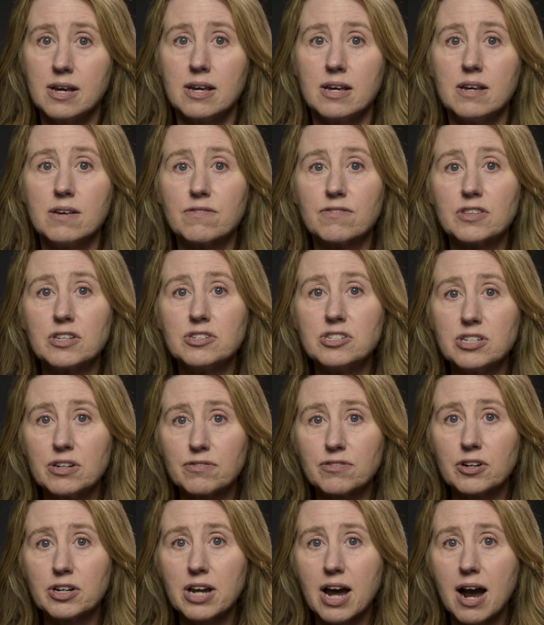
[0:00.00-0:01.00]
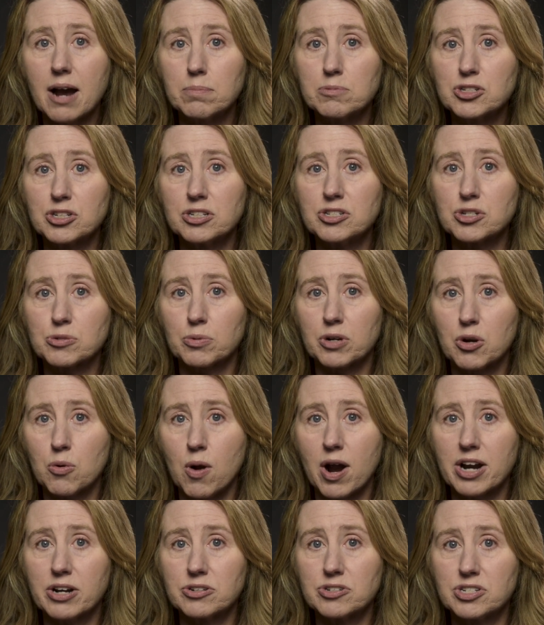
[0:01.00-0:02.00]
If the different options
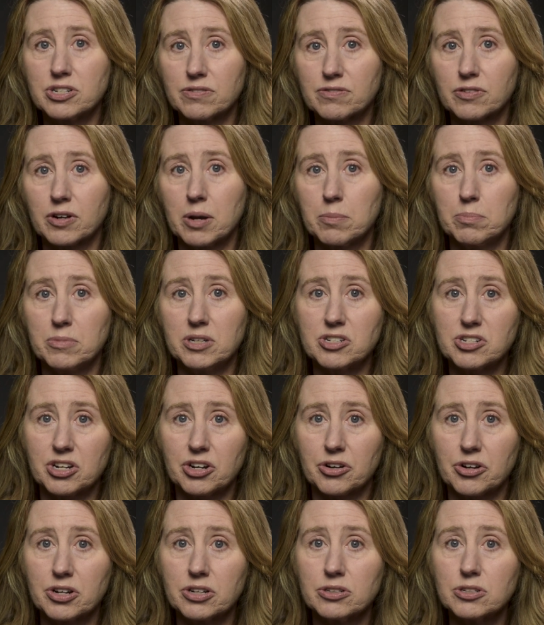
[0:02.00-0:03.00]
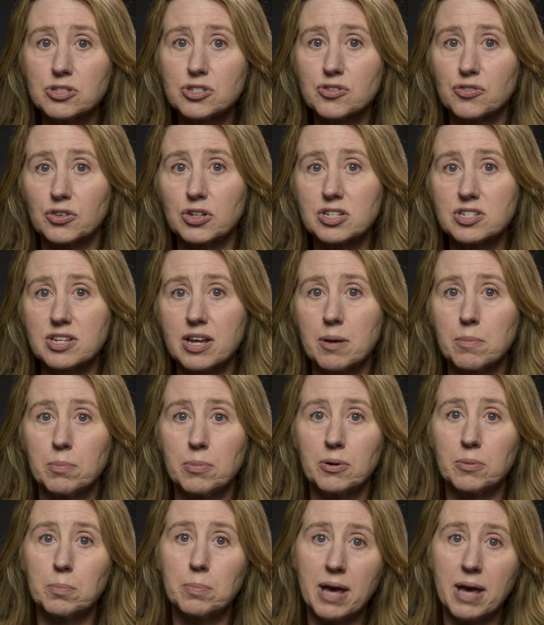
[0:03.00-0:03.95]
require different materials, for example,